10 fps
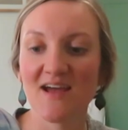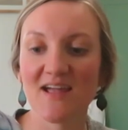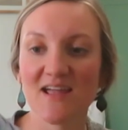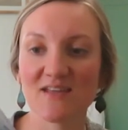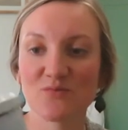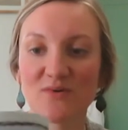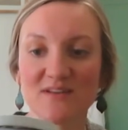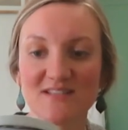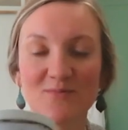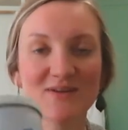it
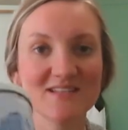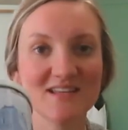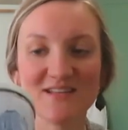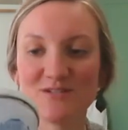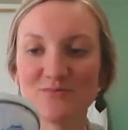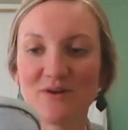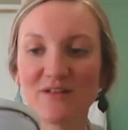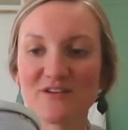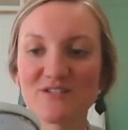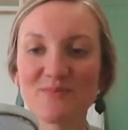was, I want to say $2,